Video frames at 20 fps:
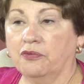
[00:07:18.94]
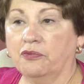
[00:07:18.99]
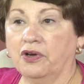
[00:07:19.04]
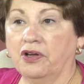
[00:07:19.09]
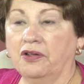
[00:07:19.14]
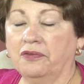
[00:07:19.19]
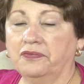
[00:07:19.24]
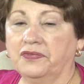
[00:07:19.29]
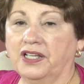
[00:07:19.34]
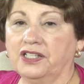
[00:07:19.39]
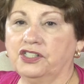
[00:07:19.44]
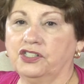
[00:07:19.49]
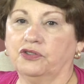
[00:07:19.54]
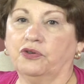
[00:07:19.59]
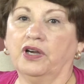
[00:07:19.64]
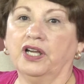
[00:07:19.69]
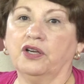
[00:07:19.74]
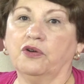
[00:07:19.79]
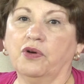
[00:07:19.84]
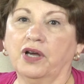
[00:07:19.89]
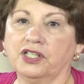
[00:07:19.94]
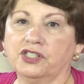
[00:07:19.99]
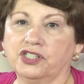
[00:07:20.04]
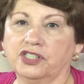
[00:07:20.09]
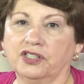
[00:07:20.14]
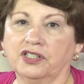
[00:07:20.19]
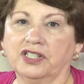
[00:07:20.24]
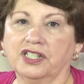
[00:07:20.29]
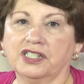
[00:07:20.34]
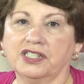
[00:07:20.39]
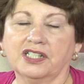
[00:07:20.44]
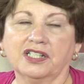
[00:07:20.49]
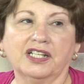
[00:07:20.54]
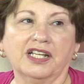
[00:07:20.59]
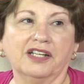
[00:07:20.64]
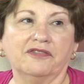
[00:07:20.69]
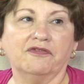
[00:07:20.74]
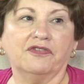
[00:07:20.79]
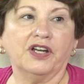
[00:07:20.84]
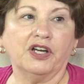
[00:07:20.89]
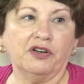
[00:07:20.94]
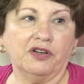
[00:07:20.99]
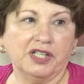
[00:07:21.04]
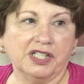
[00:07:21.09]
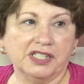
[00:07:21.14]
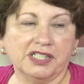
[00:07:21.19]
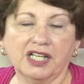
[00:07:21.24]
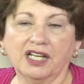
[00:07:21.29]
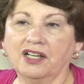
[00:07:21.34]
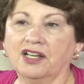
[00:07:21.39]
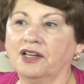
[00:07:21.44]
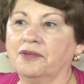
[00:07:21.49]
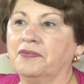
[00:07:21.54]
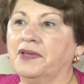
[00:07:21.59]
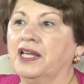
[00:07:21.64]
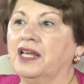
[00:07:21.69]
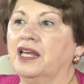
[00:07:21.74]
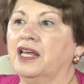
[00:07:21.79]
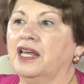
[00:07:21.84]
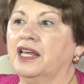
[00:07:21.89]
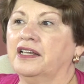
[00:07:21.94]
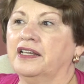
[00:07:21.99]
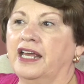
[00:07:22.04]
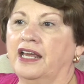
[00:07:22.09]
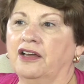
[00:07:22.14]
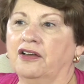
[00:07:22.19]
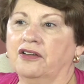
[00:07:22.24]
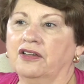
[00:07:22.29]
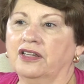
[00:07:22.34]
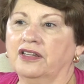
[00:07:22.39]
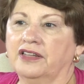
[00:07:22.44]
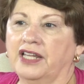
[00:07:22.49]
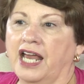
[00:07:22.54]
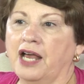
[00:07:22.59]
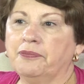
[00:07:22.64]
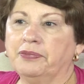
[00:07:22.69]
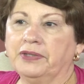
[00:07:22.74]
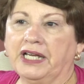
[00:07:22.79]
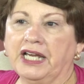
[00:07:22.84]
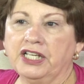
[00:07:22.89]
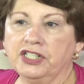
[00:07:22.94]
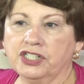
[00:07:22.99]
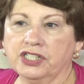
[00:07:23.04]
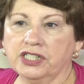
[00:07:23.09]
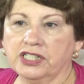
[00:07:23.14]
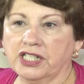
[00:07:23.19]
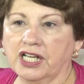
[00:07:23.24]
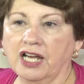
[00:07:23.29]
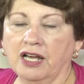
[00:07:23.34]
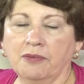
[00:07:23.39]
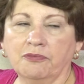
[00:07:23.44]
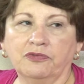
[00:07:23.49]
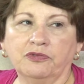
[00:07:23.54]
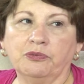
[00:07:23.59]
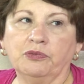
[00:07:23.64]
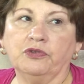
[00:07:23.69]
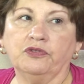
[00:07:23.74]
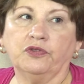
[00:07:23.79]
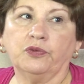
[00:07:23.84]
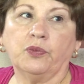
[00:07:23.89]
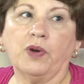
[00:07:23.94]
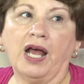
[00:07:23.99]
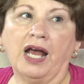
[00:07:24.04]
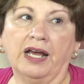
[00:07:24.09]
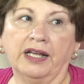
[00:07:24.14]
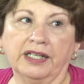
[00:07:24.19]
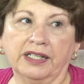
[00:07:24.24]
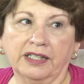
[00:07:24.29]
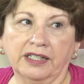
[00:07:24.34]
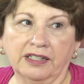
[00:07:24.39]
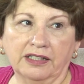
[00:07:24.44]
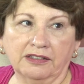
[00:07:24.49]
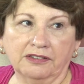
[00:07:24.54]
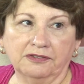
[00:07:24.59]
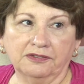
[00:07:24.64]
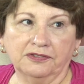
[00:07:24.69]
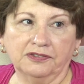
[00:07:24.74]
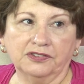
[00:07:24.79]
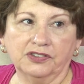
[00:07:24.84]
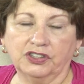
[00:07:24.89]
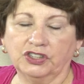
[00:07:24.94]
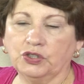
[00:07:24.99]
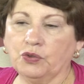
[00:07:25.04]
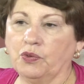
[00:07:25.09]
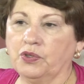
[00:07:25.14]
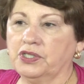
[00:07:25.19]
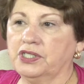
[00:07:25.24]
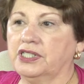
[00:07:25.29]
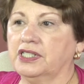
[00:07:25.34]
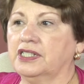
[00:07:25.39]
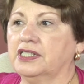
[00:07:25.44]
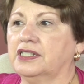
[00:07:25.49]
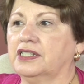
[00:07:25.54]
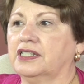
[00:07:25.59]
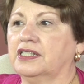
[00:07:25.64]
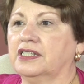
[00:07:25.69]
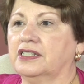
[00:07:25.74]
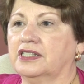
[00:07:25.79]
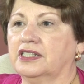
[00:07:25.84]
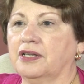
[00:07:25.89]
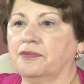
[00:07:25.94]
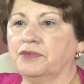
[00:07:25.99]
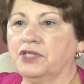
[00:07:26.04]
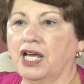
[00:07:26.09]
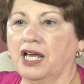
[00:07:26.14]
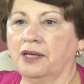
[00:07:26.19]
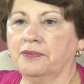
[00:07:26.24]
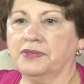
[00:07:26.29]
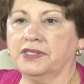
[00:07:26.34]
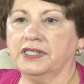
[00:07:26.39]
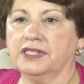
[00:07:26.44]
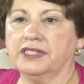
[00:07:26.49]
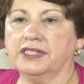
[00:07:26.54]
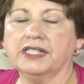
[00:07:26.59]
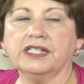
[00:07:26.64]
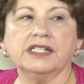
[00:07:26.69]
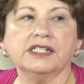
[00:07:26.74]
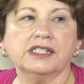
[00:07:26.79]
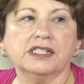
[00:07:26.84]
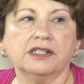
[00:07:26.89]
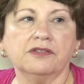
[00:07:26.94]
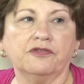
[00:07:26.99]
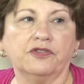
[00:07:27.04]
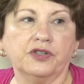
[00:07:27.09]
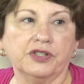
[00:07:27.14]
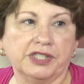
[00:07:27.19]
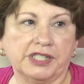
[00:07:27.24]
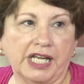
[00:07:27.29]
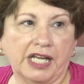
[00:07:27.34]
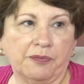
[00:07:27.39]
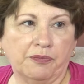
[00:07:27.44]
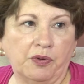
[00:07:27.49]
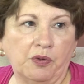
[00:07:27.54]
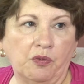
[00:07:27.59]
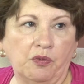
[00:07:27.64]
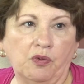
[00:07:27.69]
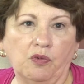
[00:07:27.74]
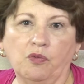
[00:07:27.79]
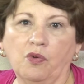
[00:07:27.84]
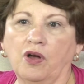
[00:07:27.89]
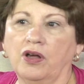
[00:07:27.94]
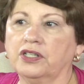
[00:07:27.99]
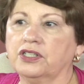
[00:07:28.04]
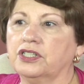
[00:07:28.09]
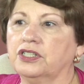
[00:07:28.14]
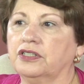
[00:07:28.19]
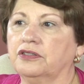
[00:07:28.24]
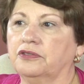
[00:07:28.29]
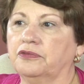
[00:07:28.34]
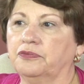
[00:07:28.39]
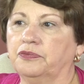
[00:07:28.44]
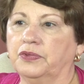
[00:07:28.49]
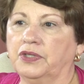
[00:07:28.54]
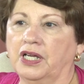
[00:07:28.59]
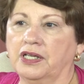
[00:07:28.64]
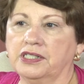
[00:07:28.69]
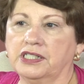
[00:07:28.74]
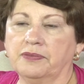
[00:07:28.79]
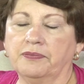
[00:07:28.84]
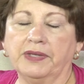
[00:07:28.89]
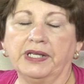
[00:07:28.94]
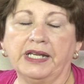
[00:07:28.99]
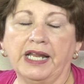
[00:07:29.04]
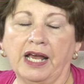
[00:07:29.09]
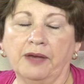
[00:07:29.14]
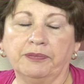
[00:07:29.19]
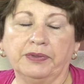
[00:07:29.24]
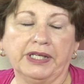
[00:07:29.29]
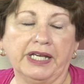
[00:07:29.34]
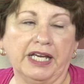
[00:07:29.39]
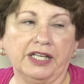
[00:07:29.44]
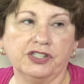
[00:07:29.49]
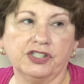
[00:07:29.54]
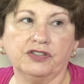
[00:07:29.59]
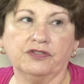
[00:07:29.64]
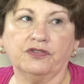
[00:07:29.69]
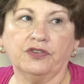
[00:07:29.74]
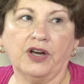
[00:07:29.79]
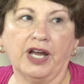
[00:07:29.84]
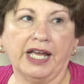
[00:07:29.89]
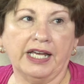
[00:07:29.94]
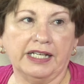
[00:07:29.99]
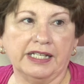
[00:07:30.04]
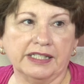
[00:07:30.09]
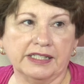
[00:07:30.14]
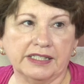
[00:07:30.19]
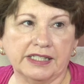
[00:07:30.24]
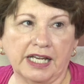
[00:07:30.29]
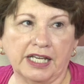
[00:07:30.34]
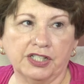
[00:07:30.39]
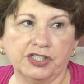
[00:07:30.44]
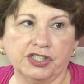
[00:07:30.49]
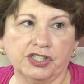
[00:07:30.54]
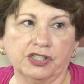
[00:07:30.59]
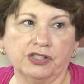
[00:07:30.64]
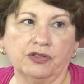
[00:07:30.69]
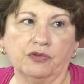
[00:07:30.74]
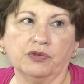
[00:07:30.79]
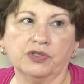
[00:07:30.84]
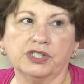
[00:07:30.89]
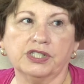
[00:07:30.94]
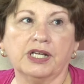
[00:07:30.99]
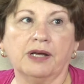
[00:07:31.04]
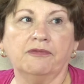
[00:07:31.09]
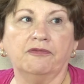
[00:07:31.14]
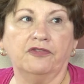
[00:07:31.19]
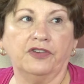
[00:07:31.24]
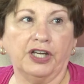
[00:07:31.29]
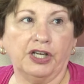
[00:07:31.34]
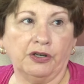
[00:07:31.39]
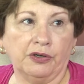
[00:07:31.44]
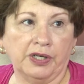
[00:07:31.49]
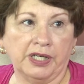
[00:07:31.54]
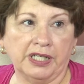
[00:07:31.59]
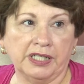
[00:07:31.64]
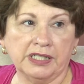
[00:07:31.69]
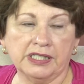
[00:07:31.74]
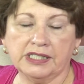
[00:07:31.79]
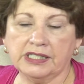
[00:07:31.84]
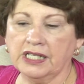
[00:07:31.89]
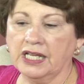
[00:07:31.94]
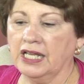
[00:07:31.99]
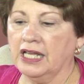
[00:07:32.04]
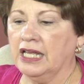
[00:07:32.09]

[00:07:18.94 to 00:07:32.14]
well, that's a great question because it varies. Now, the applications come from a variety of sources. Sometimes the citizen, for example, will want to submit an application for annexation or some variance.